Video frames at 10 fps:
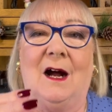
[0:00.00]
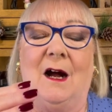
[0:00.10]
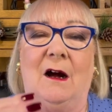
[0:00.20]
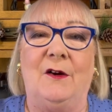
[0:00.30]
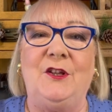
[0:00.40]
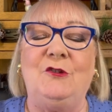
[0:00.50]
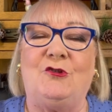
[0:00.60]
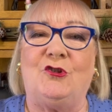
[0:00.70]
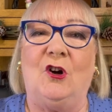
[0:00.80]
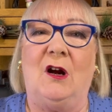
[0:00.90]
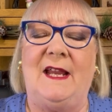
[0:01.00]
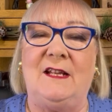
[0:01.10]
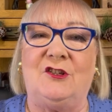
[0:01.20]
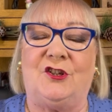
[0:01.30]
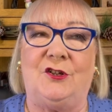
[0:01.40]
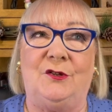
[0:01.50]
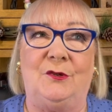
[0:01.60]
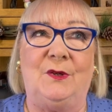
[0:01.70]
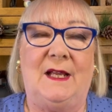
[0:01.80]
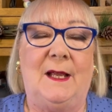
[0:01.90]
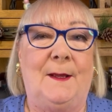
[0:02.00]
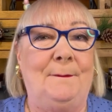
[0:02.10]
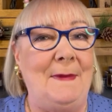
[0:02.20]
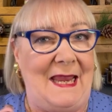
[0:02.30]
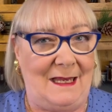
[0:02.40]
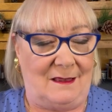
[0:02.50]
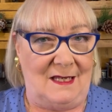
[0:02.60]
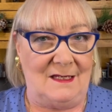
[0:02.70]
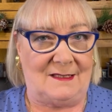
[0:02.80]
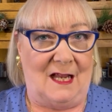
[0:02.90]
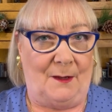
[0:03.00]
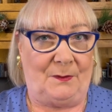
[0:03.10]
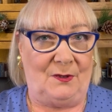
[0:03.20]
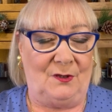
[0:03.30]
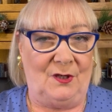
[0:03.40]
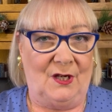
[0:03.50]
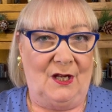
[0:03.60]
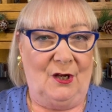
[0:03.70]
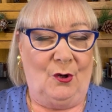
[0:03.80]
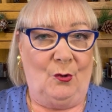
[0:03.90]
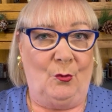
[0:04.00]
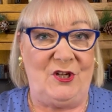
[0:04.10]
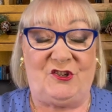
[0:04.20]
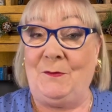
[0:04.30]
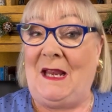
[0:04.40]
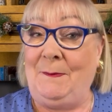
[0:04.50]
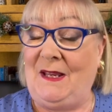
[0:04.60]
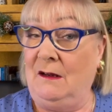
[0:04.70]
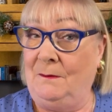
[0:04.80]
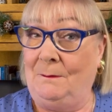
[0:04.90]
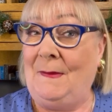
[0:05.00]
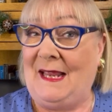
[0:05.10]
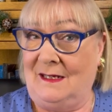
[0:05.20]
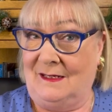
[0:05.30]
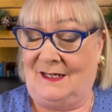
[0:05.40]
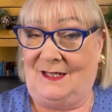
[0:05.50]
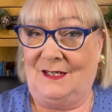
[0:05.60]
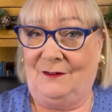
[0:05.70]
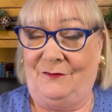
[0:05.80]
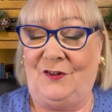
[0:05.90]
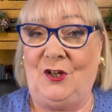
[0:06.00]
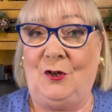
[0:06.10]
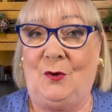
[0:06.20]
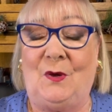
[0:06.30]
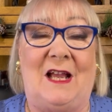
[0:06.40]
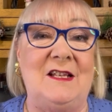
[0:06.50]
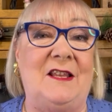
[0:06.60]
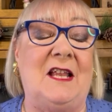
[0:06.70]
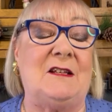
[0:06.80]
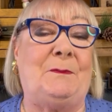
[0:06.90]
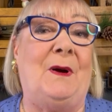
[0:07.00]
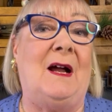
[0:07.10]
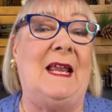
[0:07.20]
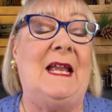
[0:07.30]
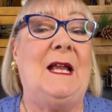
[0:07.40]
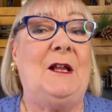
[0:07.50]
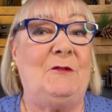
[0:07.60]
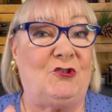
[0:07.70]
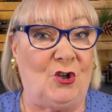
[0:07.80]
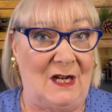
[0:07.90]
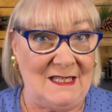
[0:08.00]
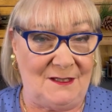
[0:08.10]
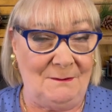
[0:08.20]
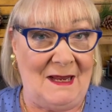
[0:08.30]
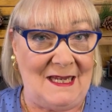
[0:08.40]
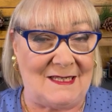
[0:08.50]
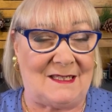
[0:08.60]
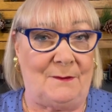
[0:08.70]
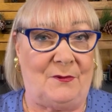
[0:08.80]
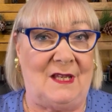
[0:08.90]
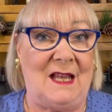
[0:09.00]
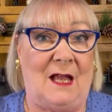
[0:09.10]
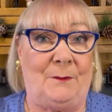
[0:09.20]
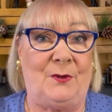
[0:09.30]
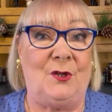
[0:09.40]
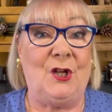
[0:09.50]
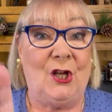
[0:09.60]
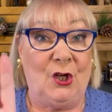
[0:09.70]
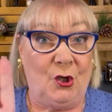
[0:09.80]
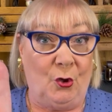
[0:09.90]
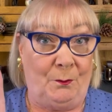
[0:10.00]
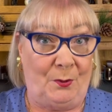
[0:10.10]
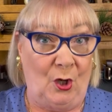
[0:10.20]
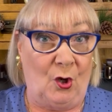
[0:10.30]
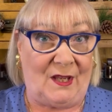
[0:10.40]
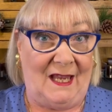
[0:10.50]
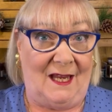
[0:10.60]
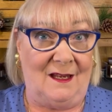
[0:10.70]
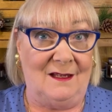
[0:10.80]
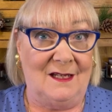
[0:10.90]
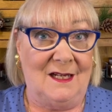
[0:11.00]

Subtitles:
Are you trying to make things happen which maybe aren't meant for you, and that by trying to make something happen, you're blocking